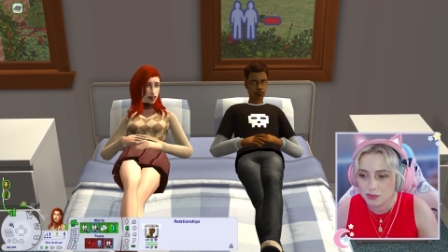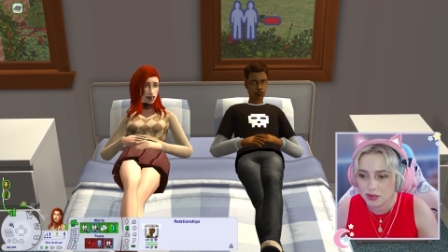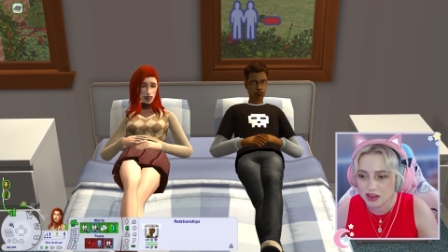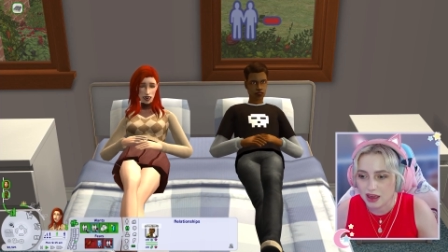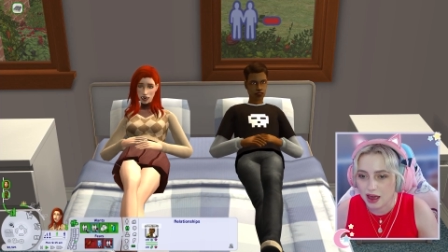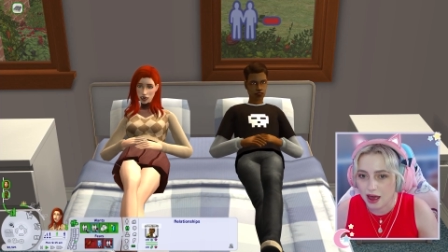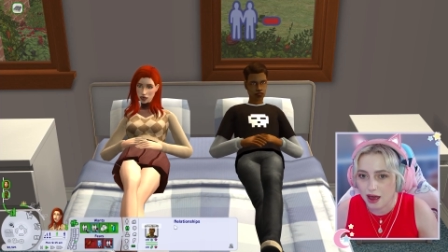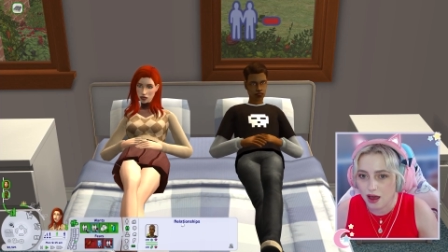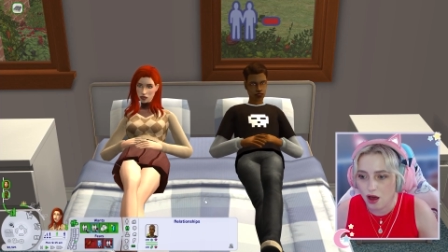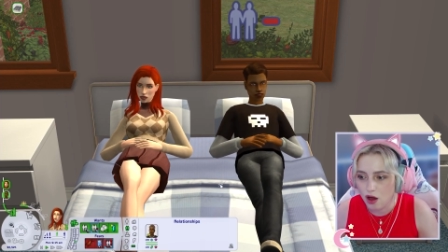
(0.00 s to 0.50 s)
But
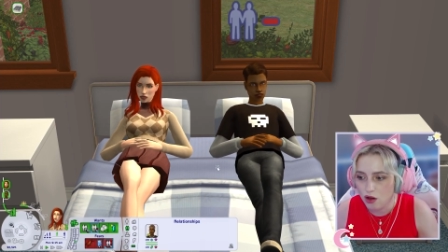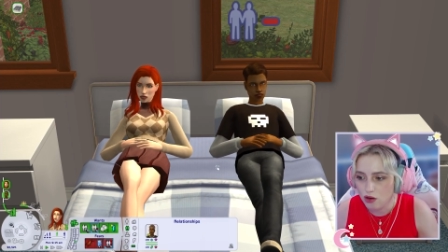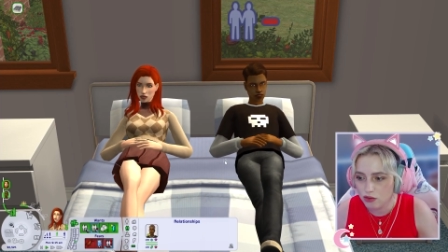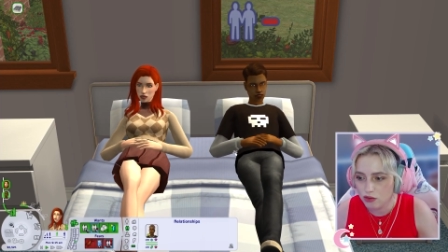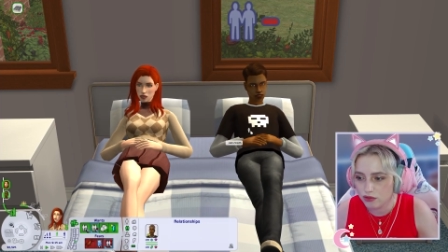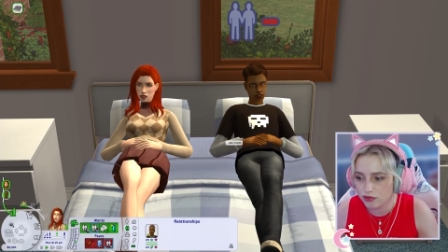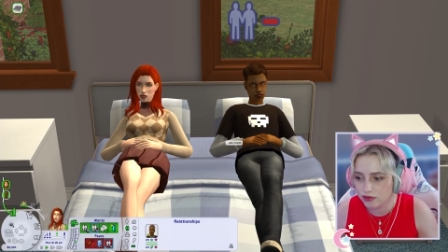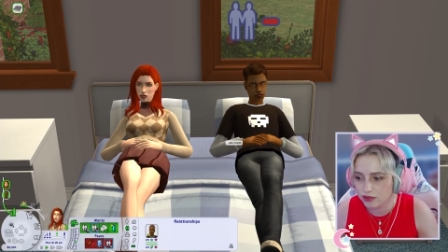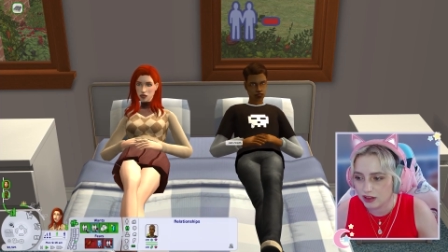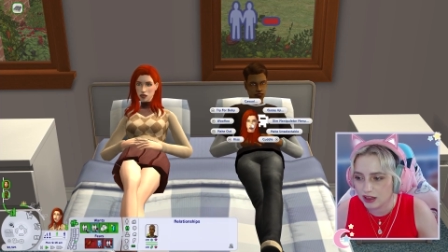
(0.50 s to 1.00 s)
yeah,
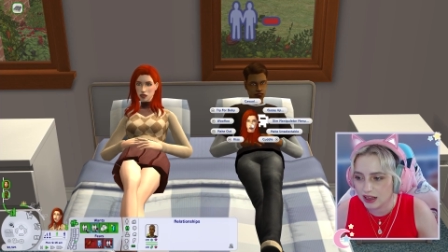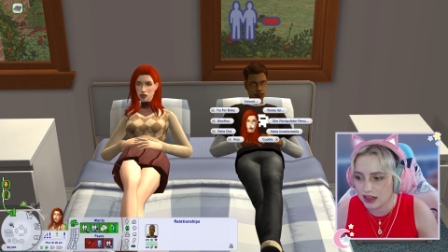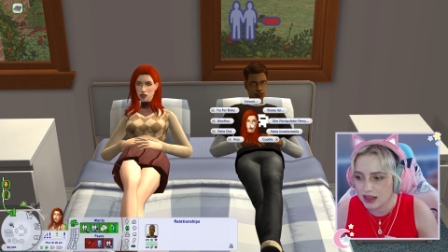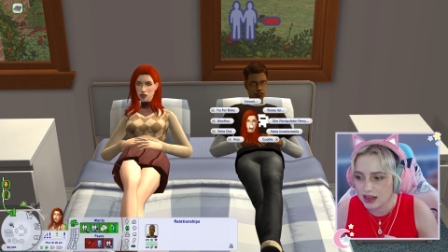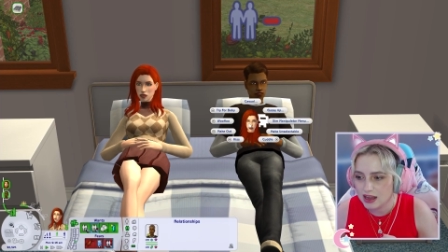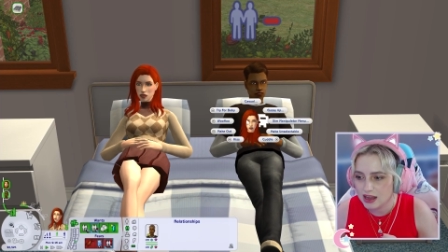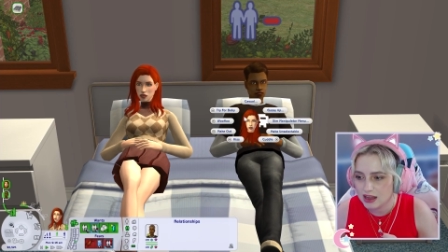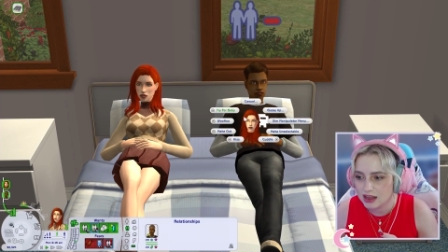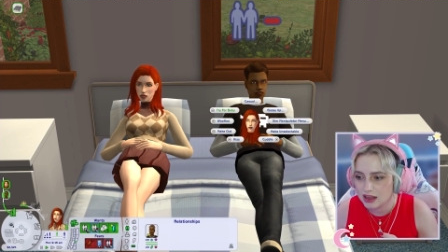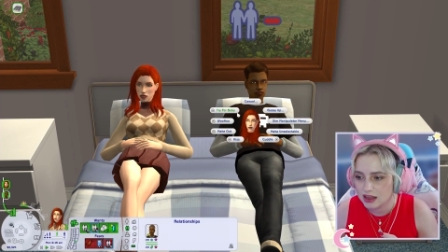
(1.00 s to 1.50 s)

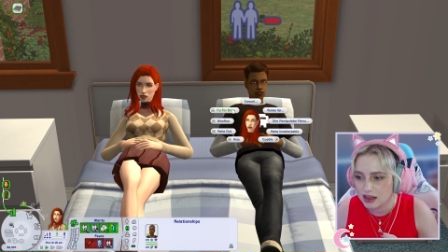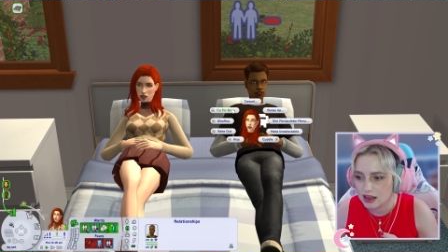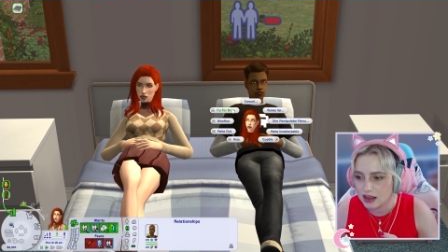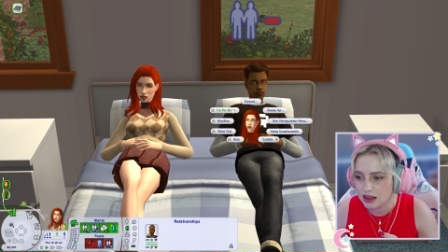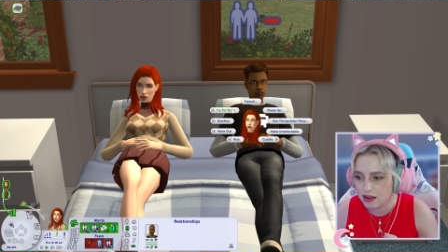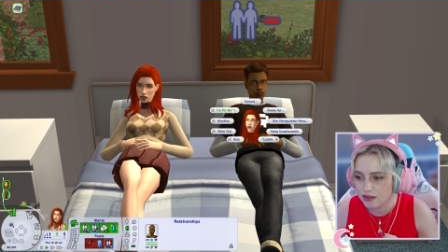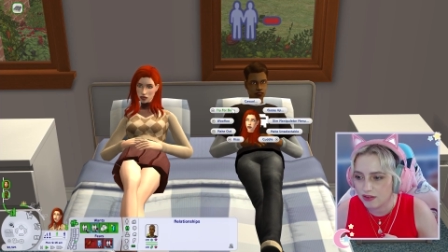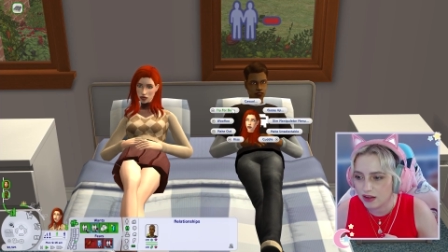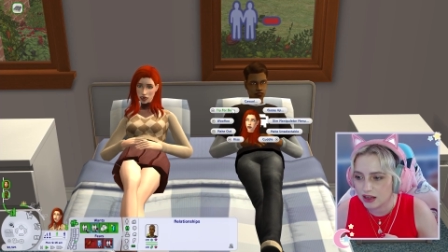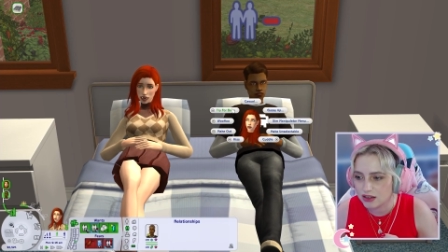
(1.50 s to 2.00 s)
hopefully,
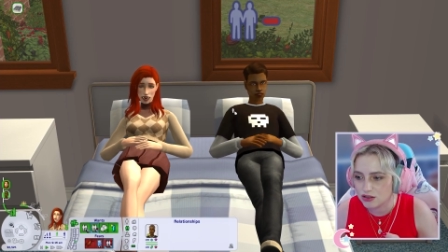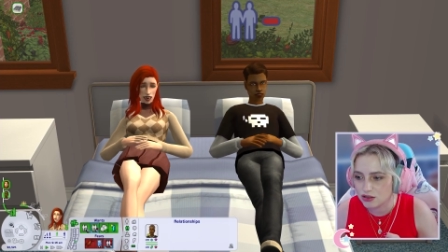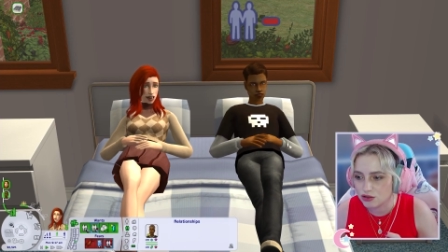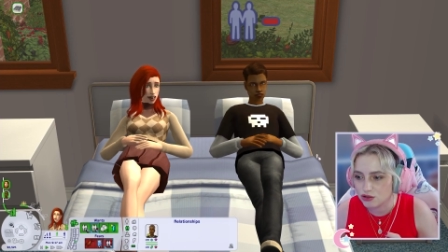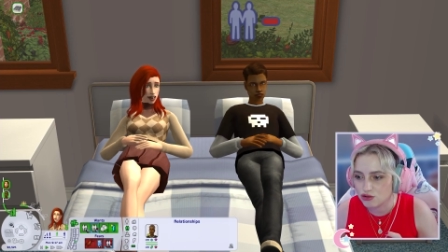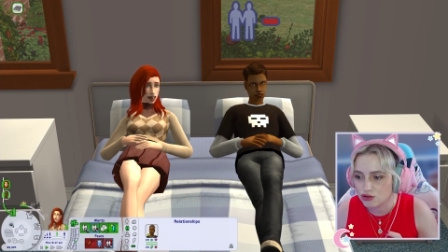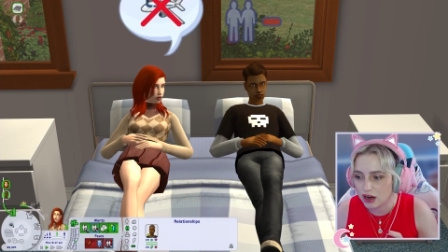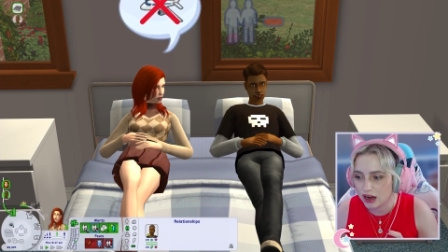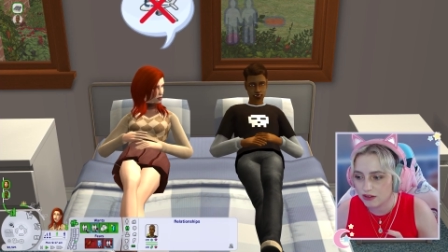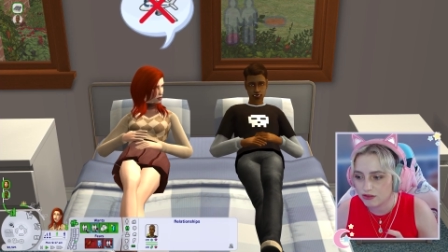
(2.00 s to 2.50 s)
if I do
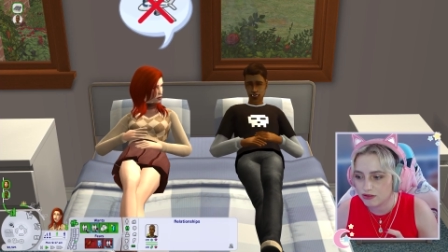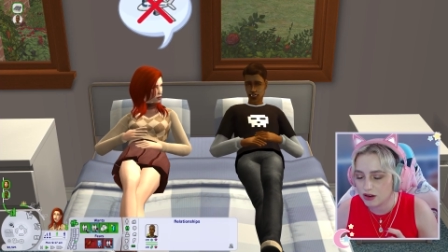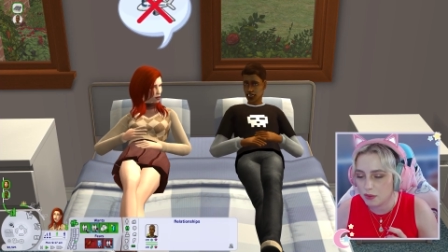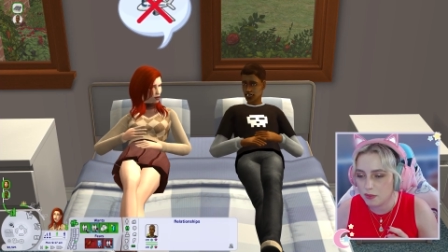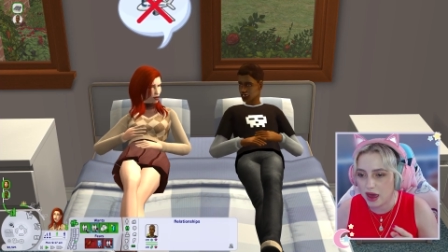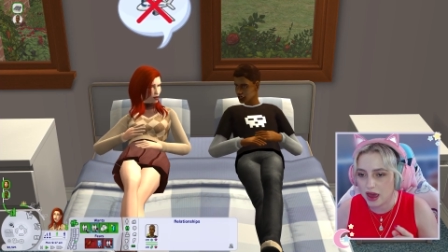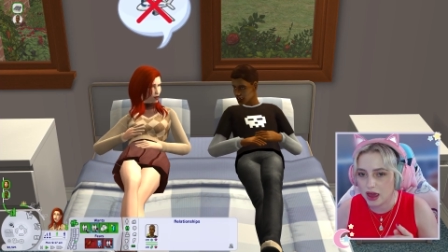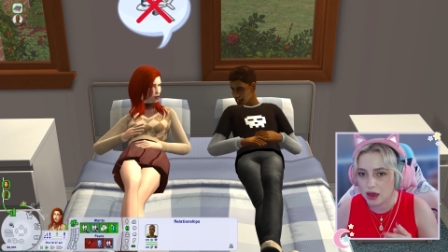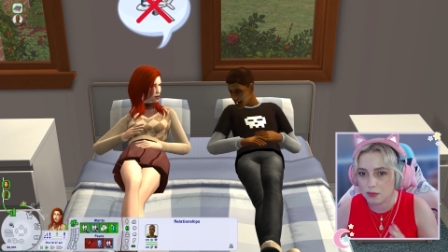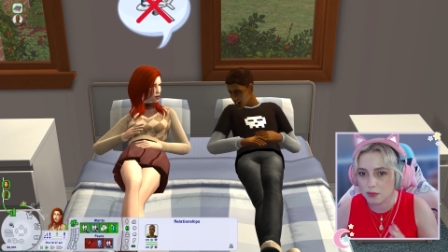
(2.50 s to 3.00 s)
try for a
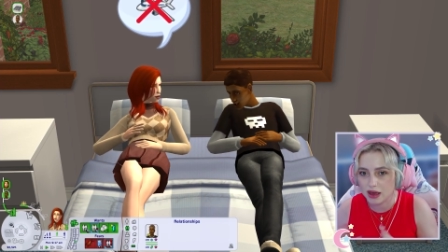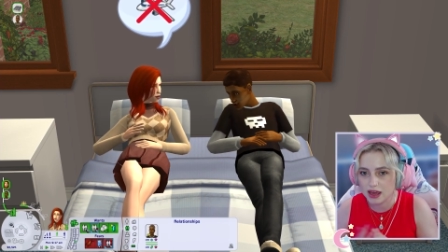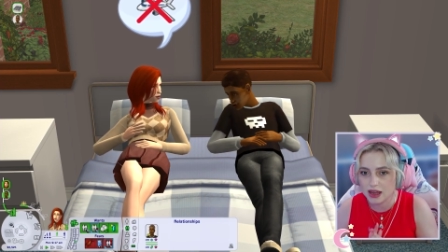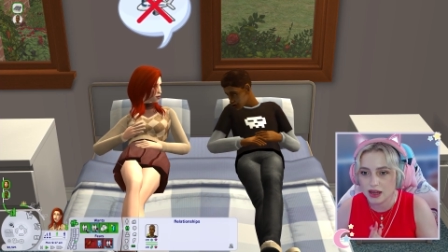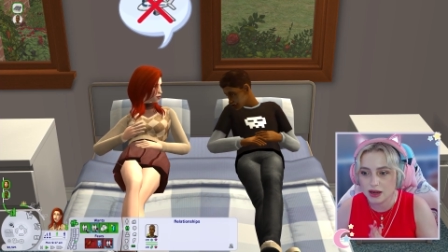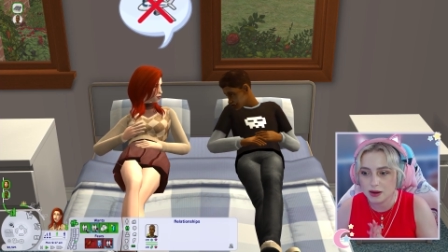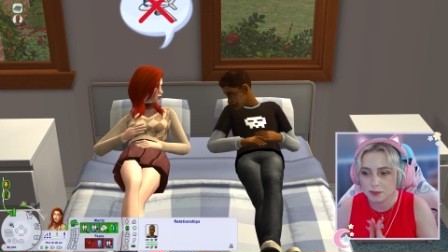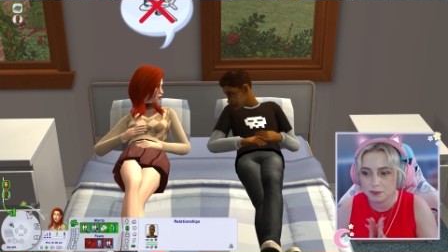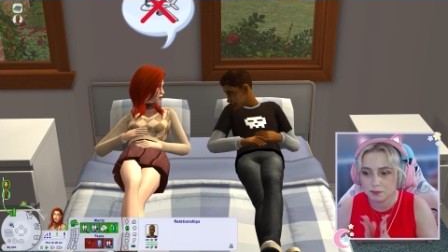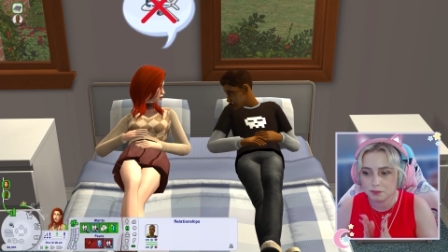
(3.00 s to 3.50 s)

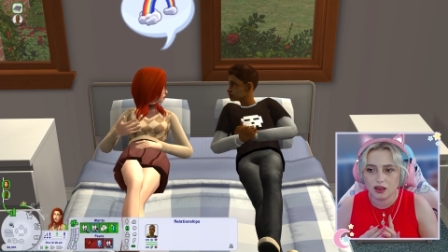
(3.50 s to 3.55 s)
baby,